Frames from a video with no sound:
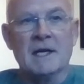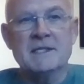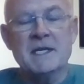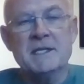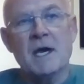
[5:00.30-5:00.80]
I
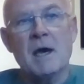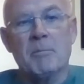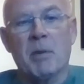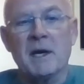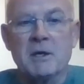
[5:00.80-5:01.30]
did
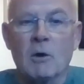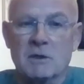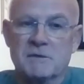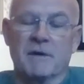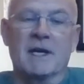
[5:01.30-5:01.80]
Bike
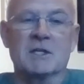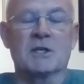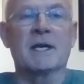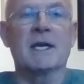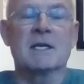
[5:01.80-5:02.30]
Oxford
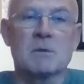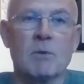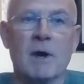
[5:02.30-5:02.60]
actually as